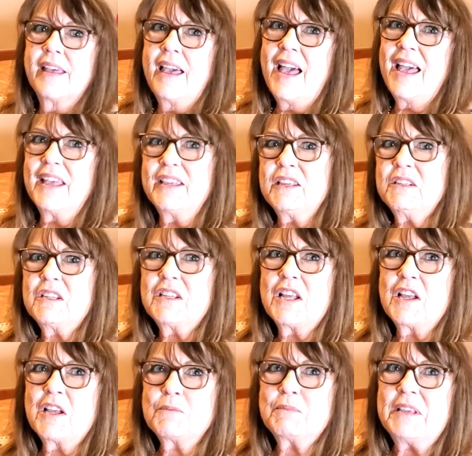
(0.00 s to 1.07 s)
Hi,
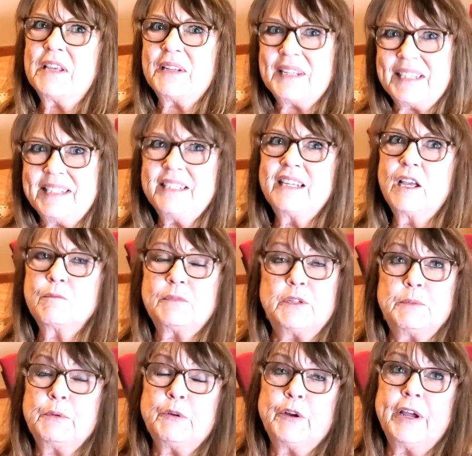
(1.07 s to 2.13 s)
I'm Kelly. I'm a
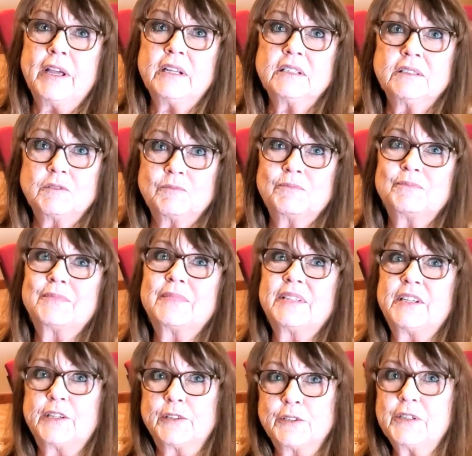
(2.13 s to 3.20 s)
Democrat
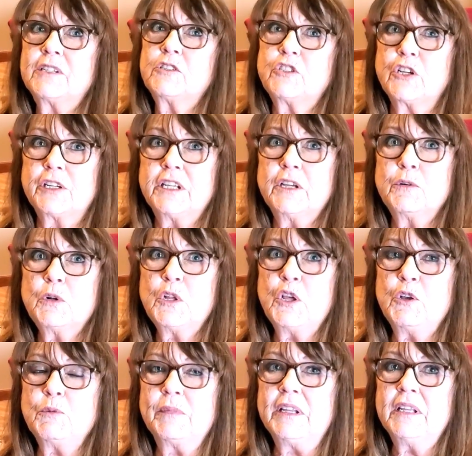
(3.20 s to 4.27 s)
here in Shawnee,
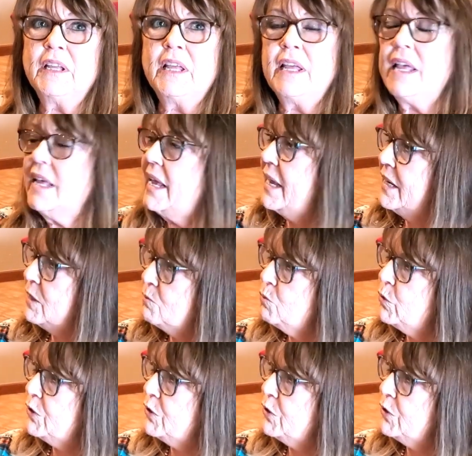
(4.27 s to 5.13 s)
Oklahoma, and I'm